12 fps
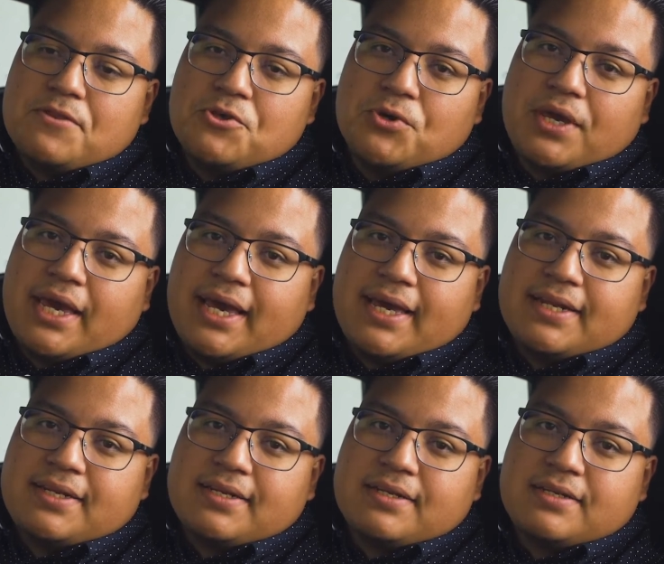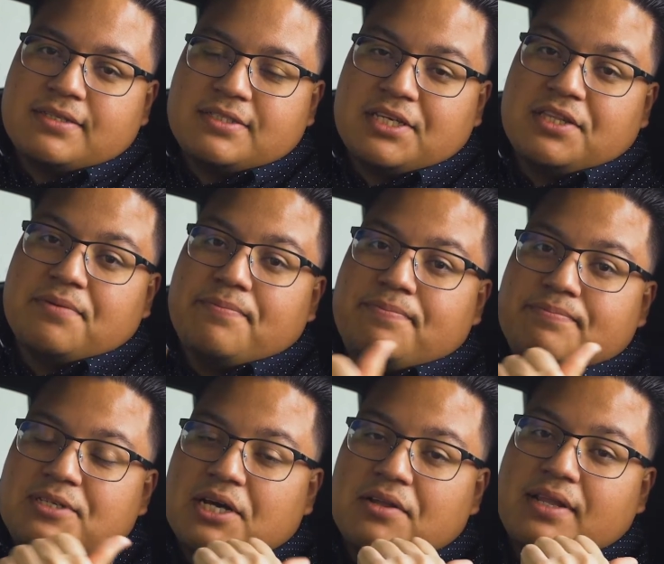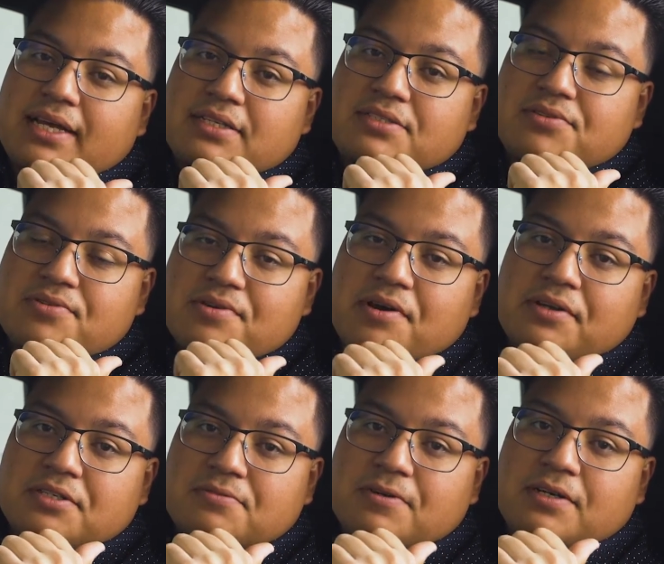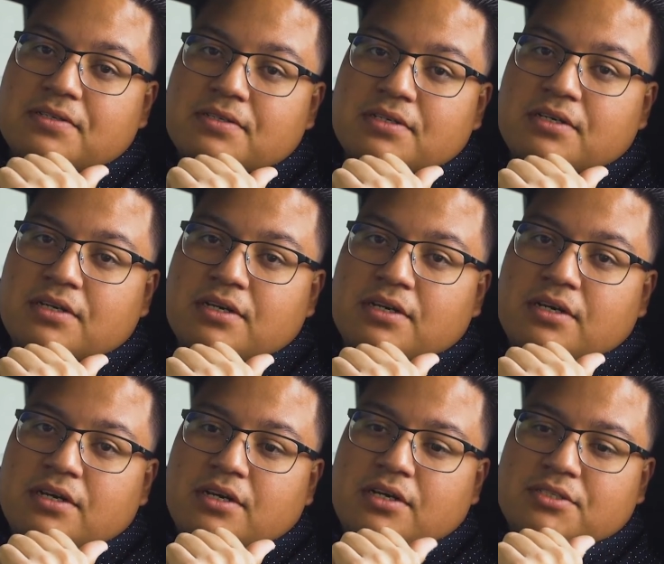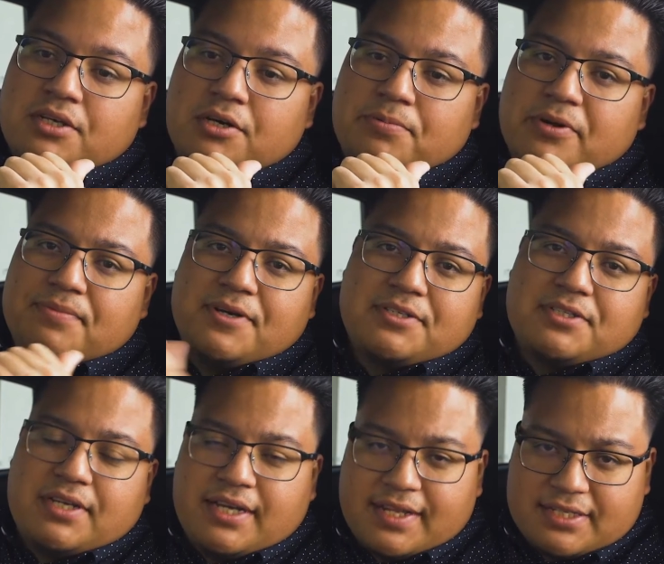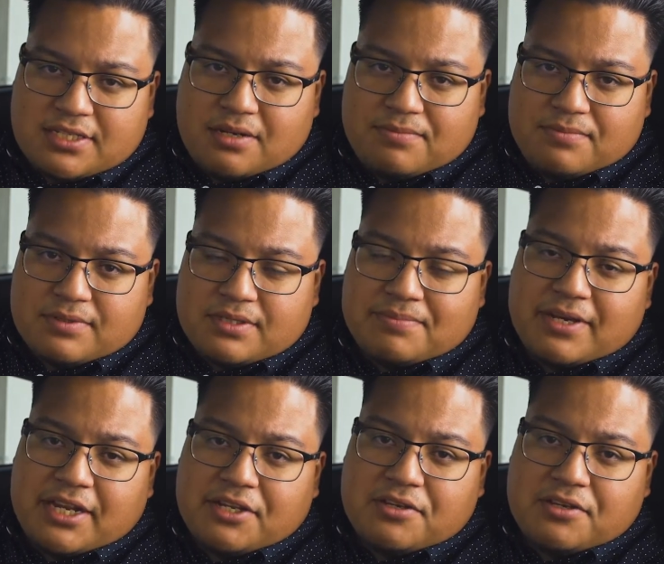you can see the tail lights turn on as well. So pretty much it is some getting